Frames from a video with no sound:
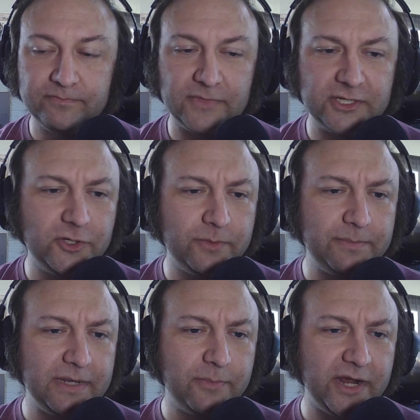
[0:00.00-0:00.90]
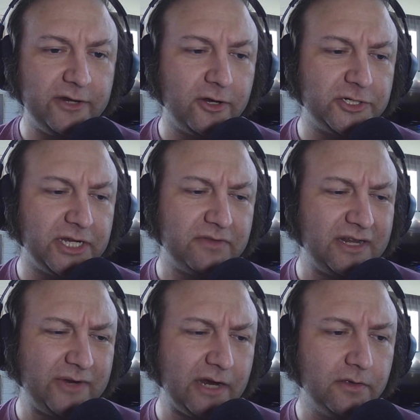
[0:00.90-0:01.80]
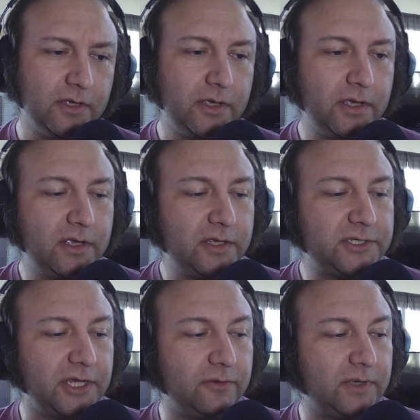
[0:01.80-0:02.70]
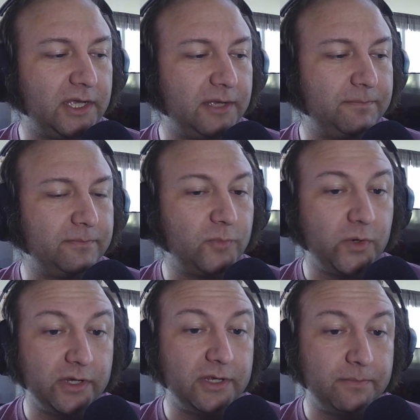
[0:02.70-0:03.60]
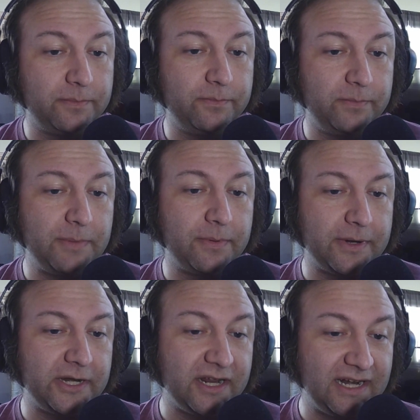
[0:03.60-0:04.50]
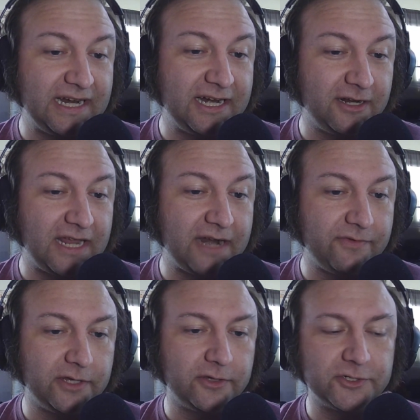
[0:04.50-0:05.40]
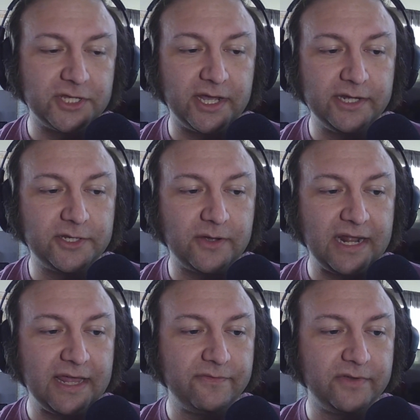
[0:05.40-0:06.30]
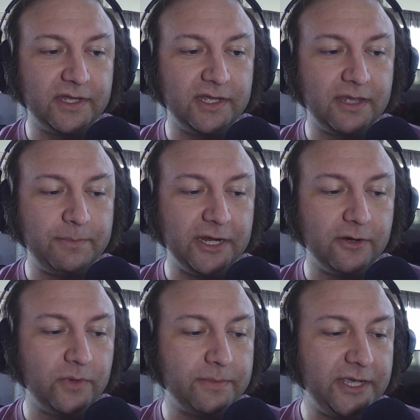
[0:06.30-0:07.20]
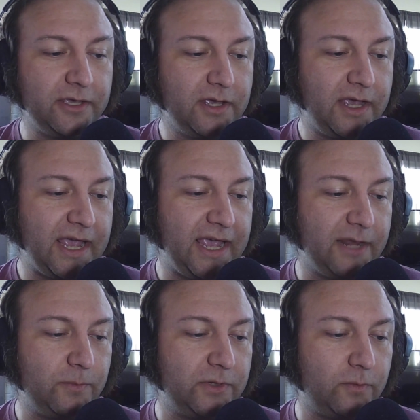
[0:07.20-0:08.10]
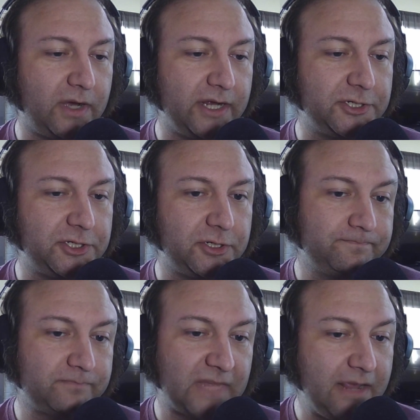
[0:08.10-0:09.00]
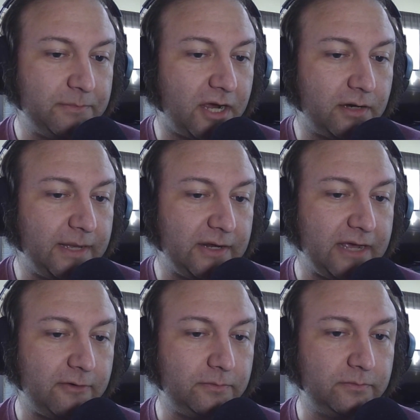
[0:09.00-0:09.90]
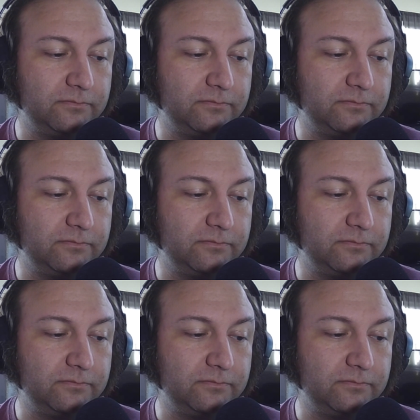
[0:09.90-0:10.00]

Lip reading: stupid, big brain, nerd shit. They don't care. So be prepared to hear a lot of it on Thursday night. So I'll have a beer with me and we'll watch him talk about how